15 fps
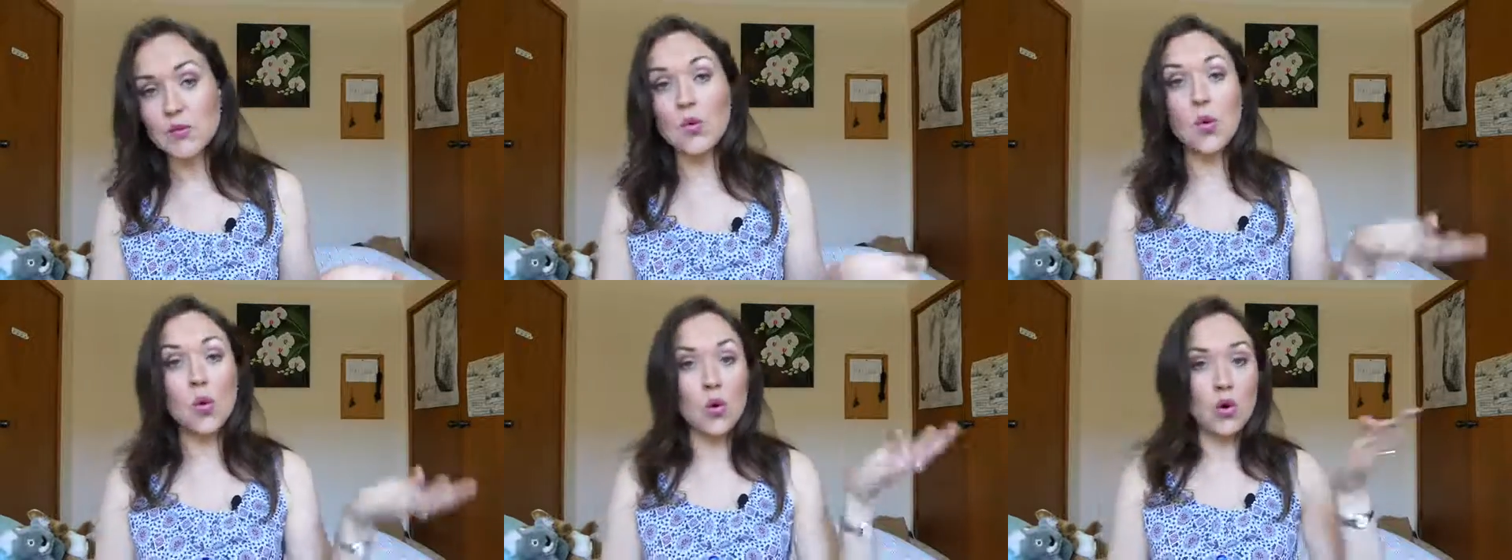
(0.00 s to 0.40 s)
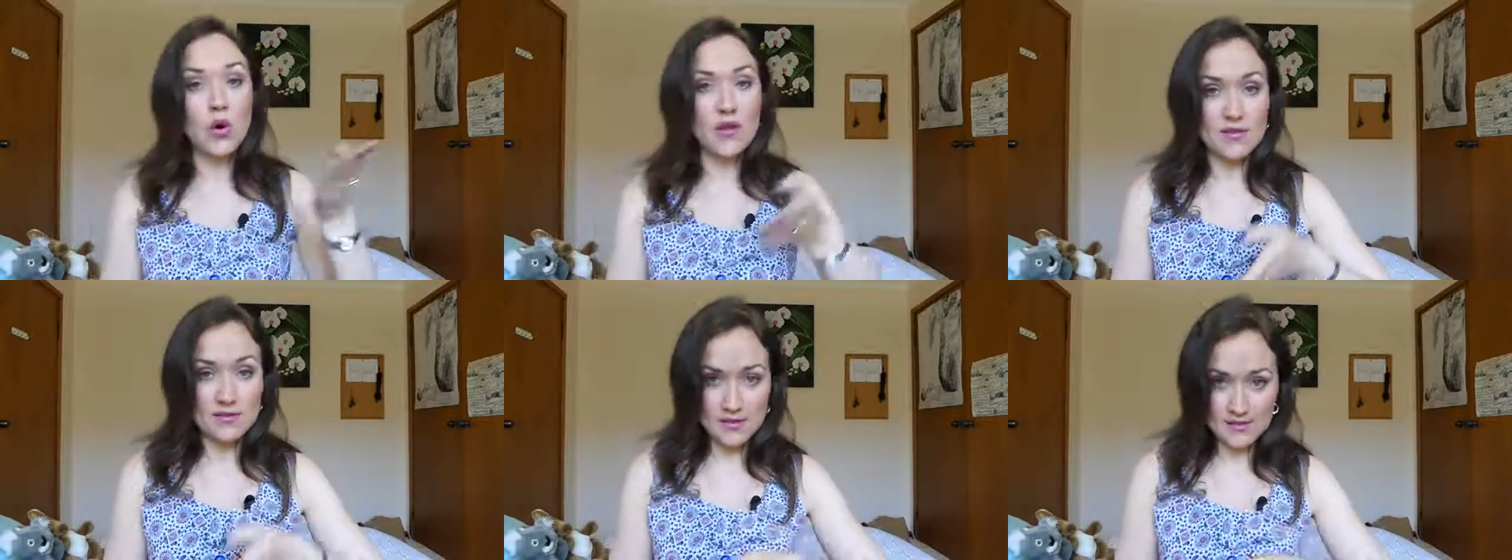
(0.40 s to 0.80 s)

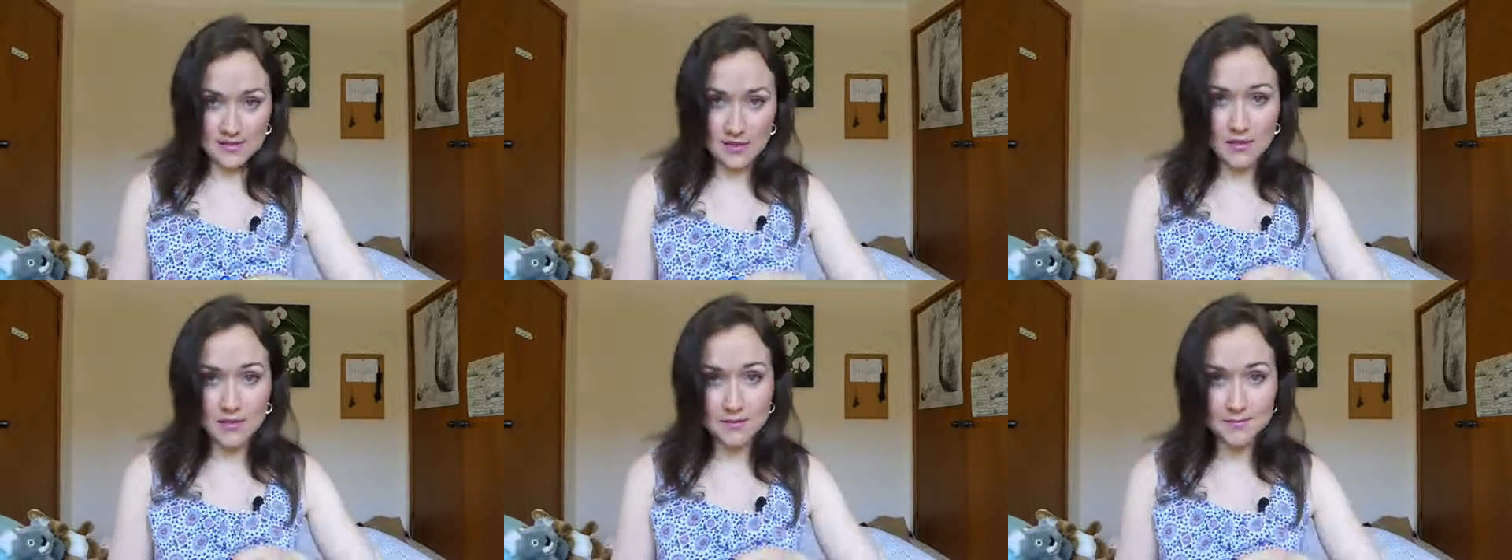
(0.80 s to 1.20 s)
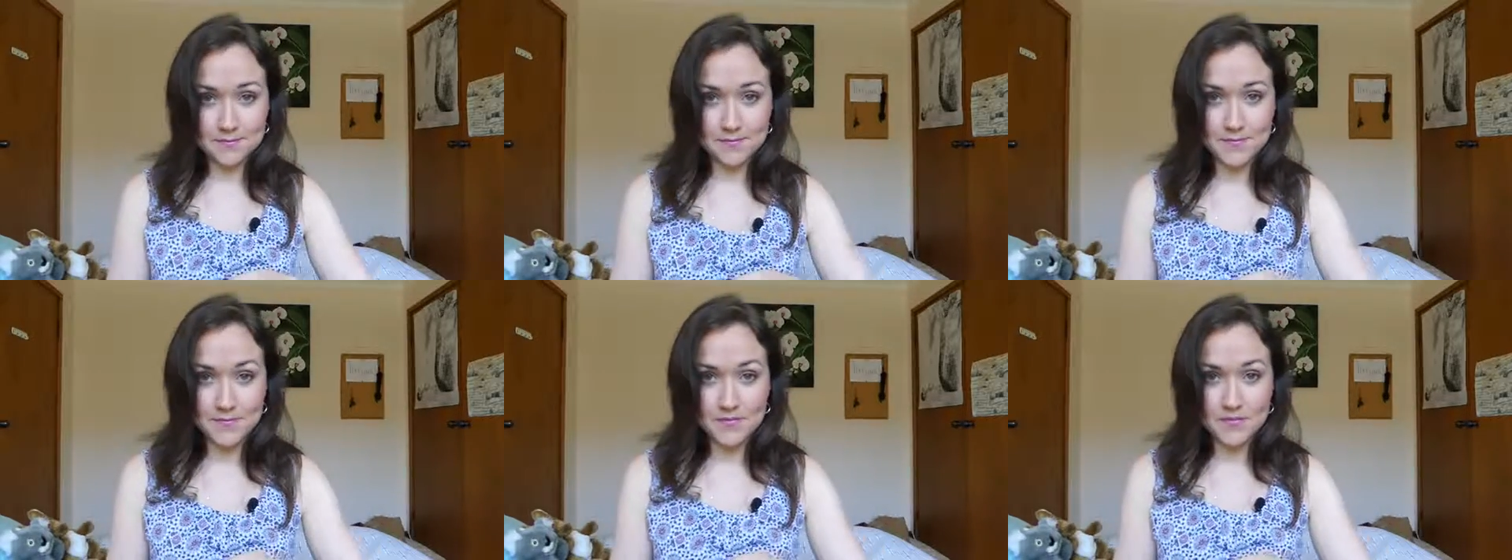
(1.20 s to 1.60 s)
or the sun?"
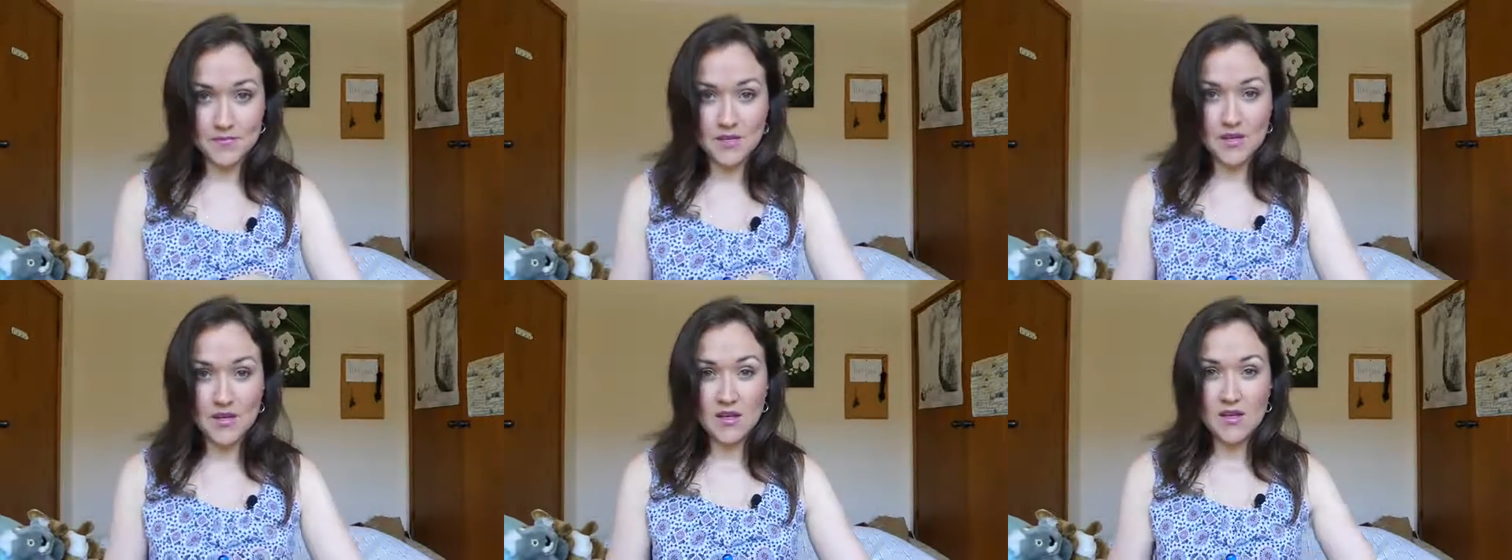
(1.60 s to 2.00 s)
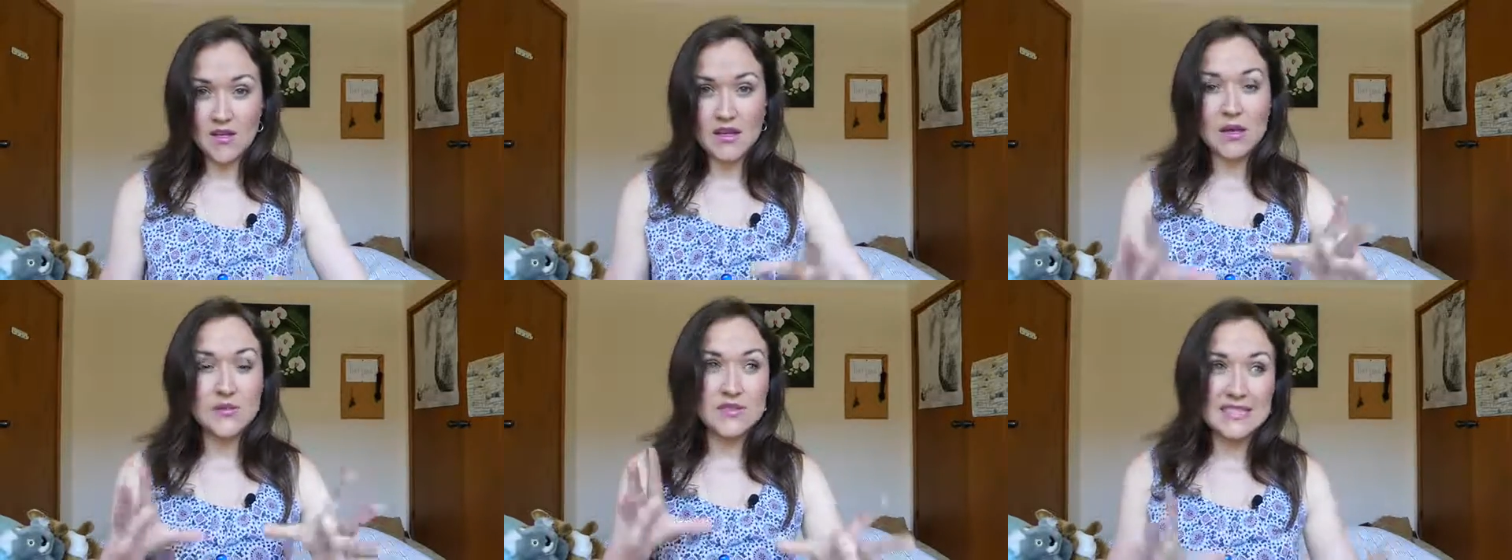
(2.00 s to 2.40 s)

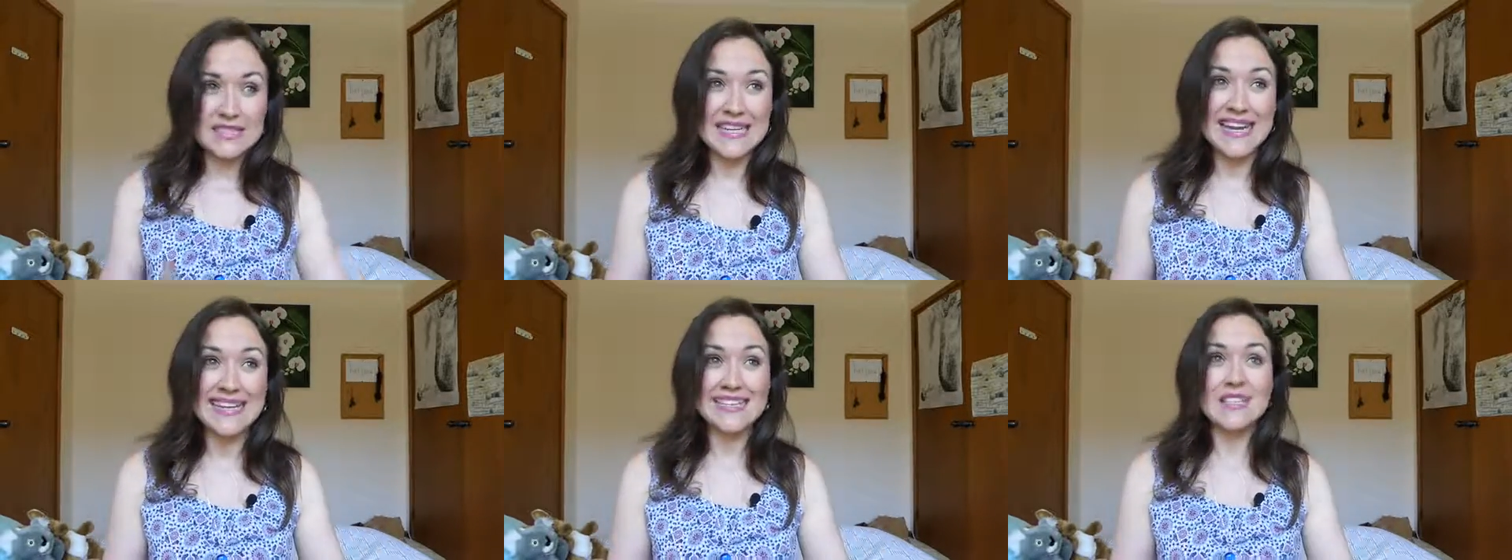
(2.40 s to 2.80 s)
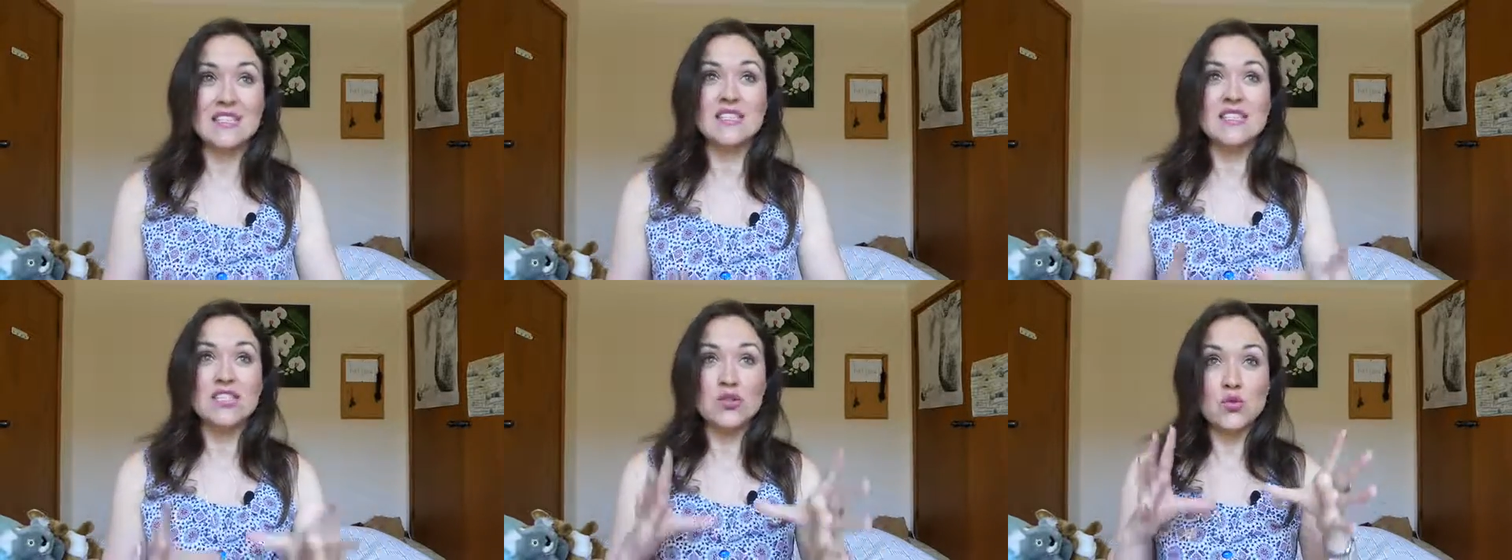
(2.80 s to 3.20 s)
Now,
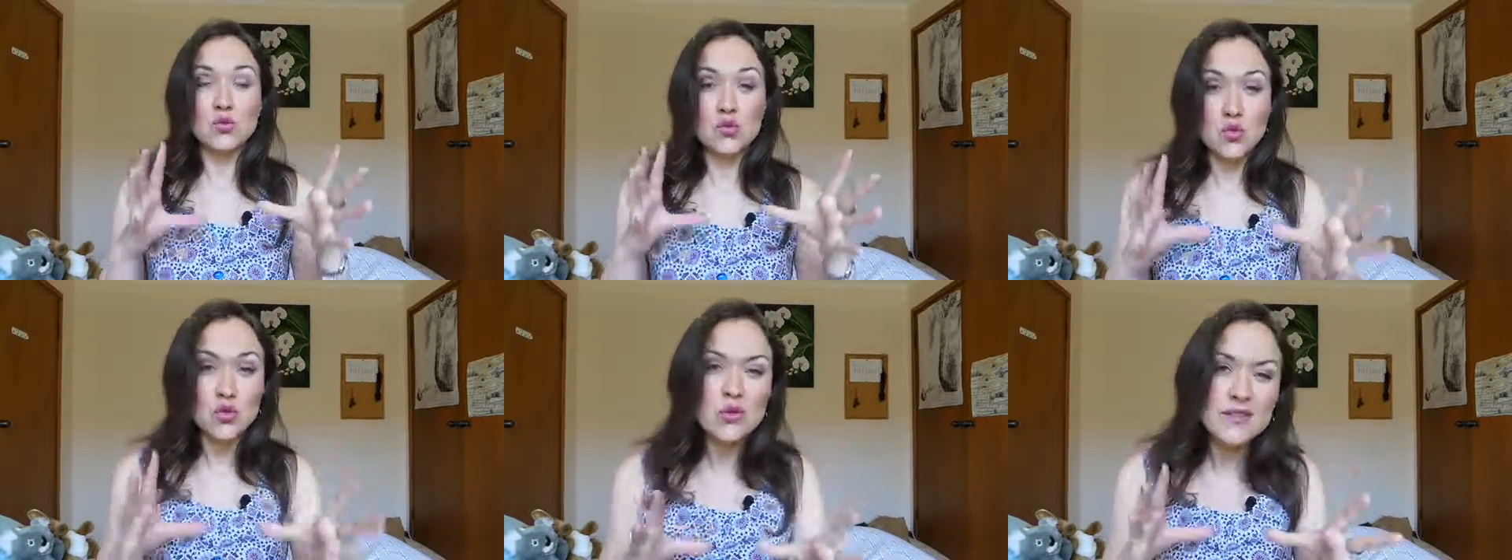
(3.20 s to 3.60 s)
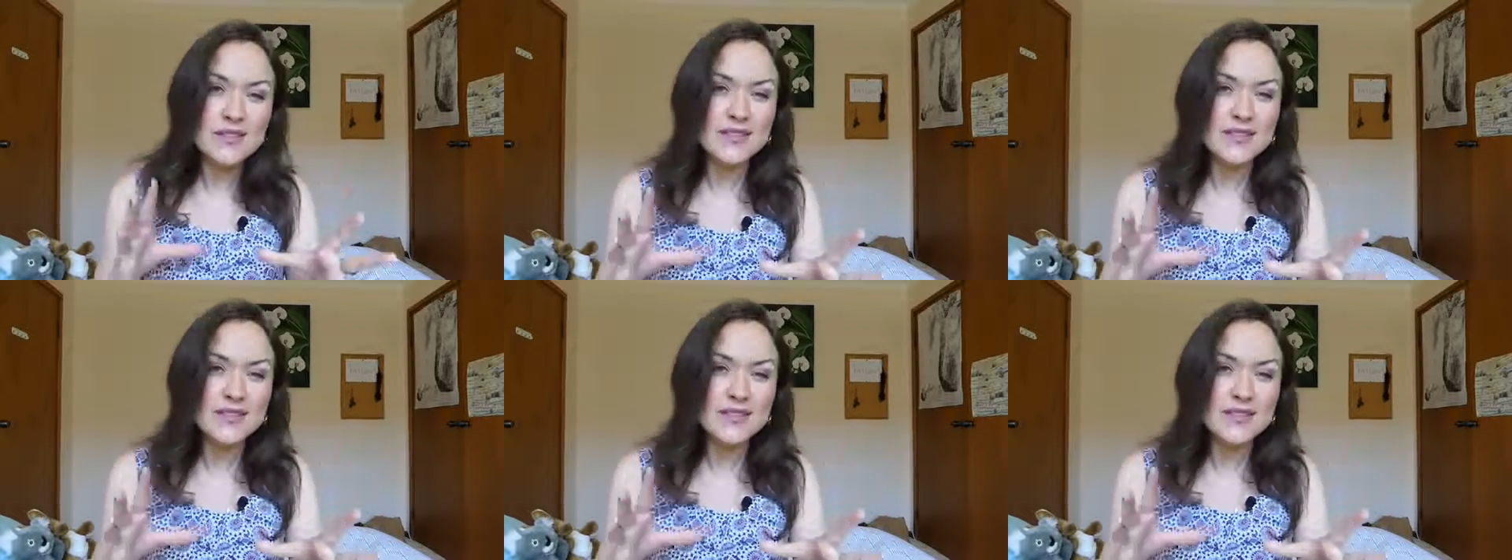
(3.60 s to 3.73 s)
technically you could